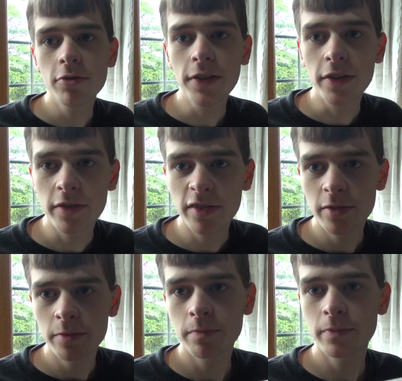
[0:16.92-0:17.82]
with
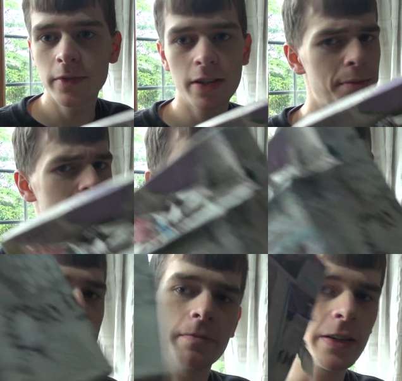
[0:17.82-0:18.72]
this
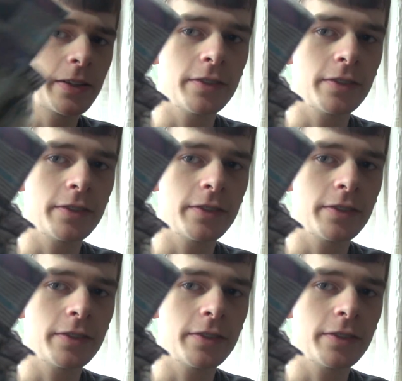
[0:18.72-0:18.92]
gimmicky thing